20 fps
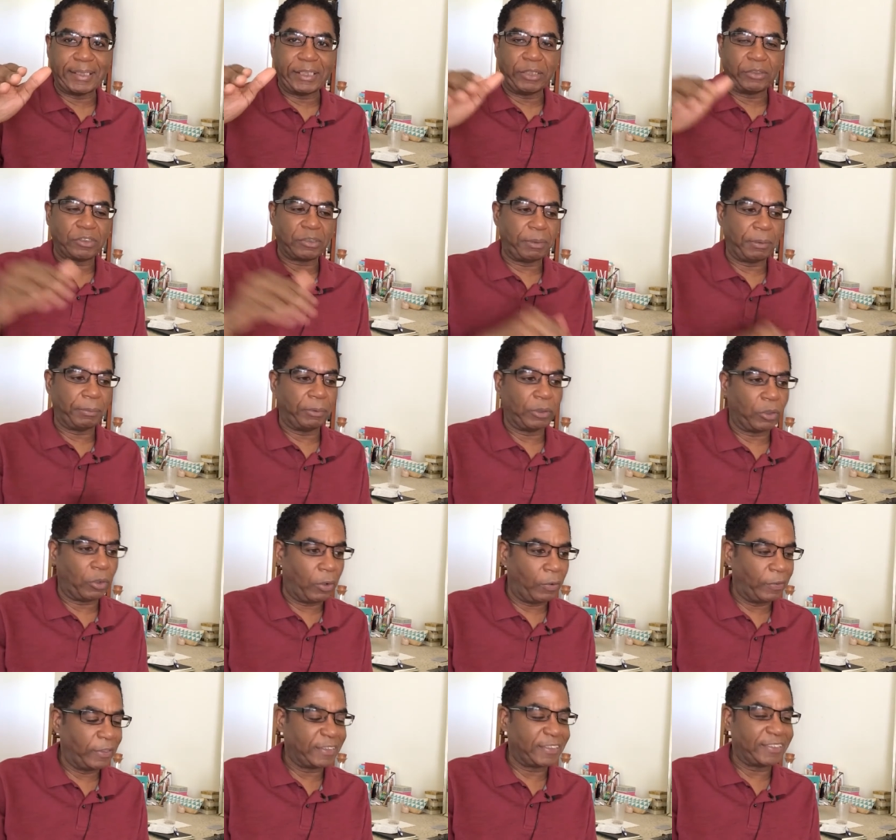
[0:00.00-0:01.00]
You know, some people
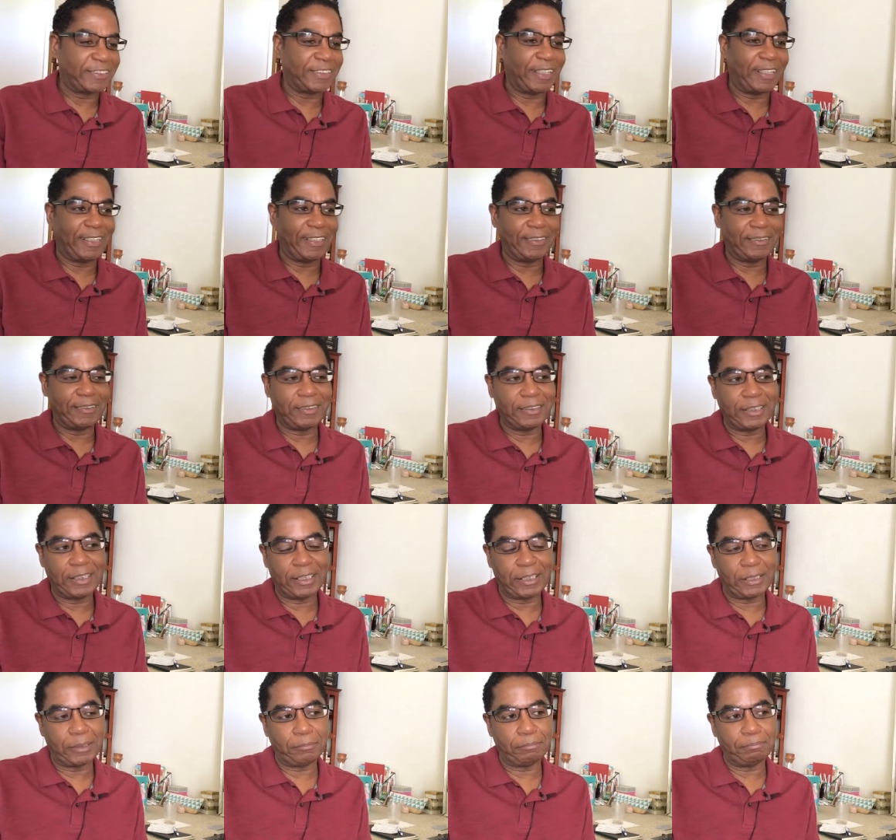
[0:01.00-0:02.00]
call this uh,
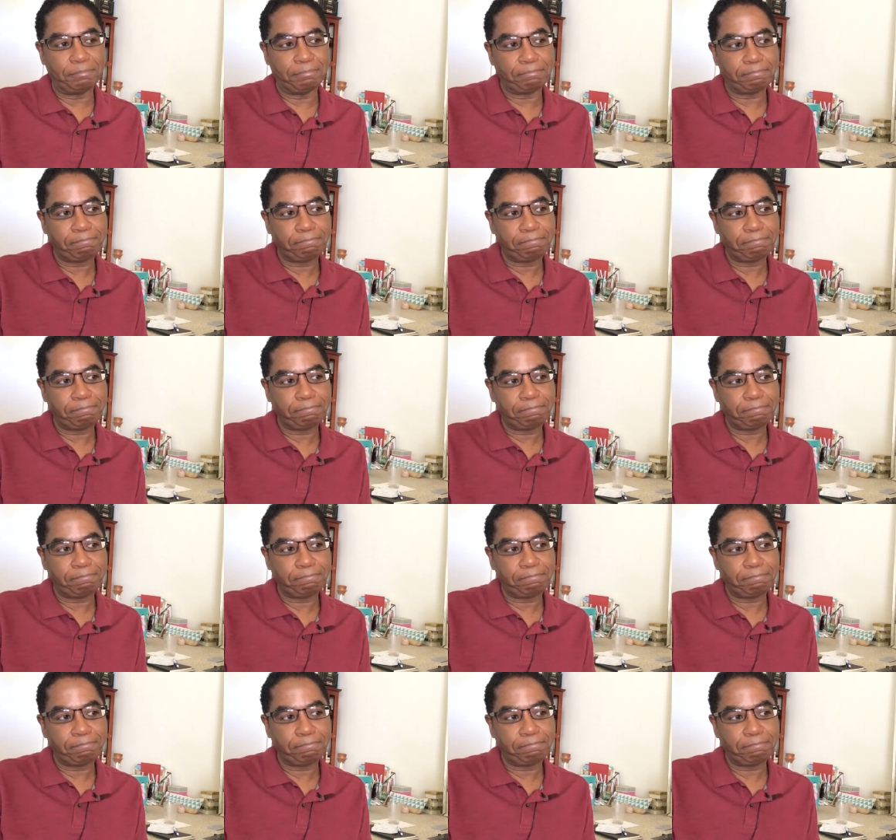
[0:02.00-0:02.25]
um,